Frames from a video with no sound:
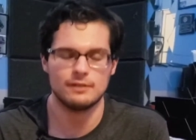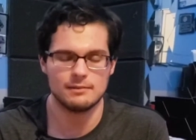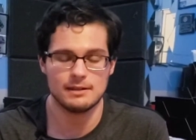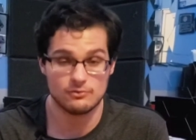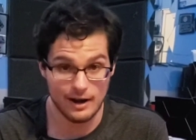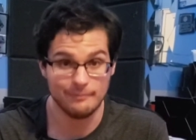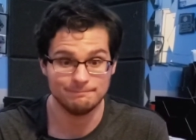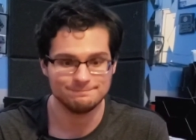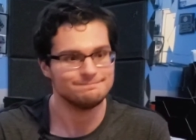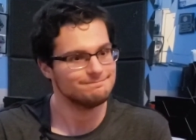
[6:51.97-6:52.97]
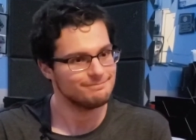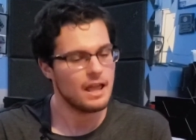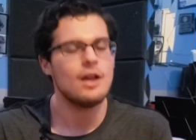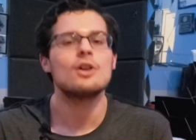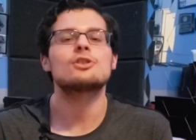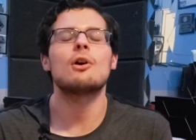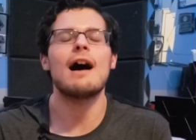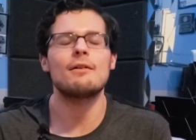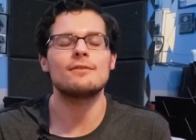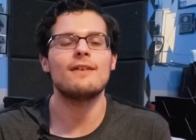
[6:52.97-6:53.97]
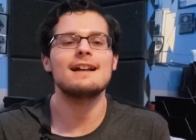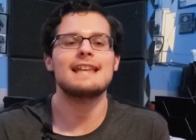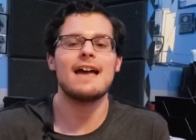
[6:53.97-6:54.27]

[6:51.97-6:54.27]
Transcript: it really means right. So I would advise